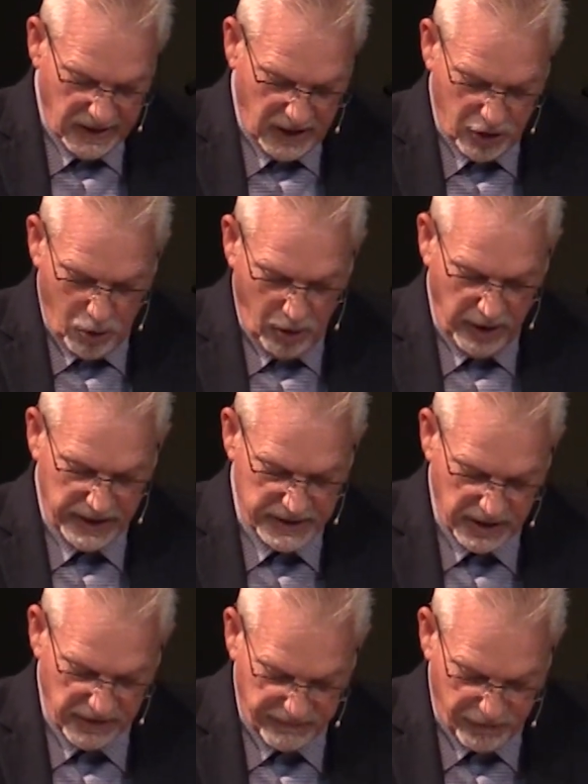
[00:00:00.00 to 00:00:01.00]
according
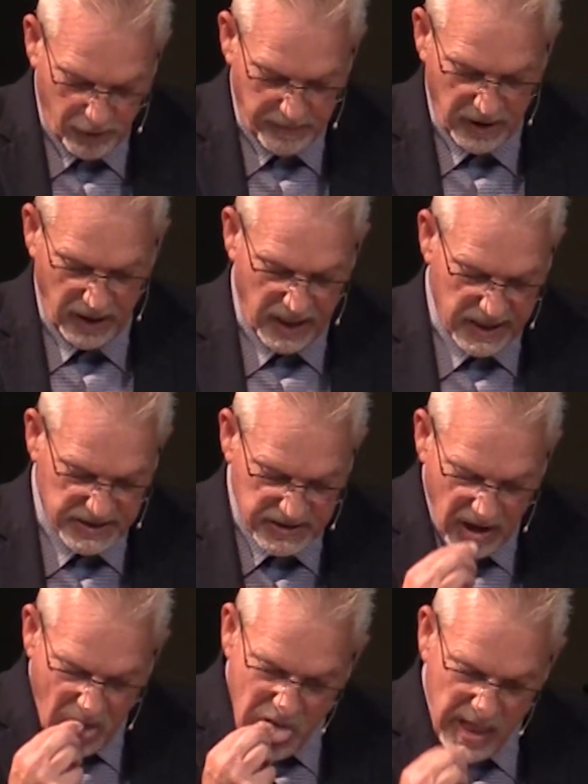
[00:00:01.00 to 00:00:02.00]
to the former
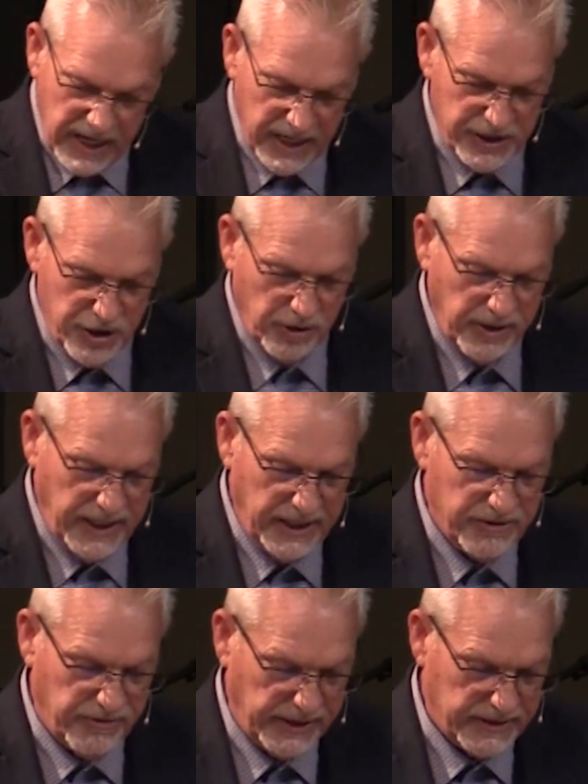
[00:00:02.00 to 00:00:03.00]
lust in your
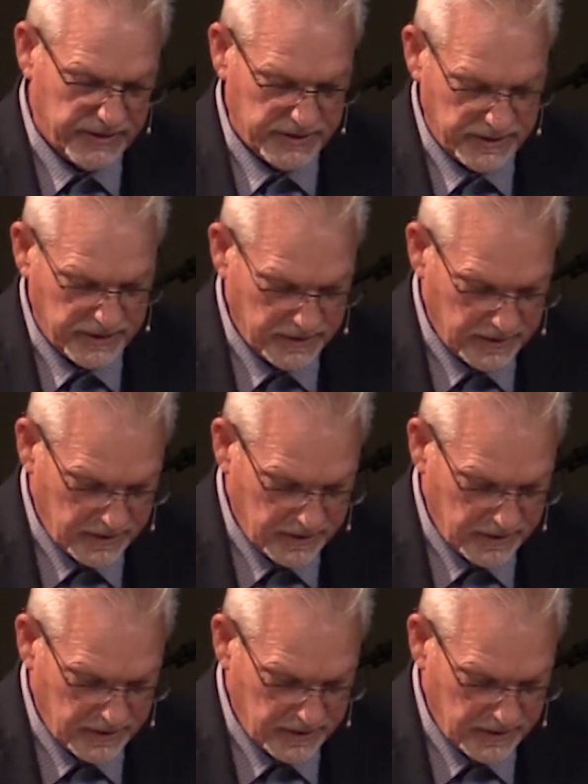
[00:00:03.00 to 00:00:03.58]
ignorance,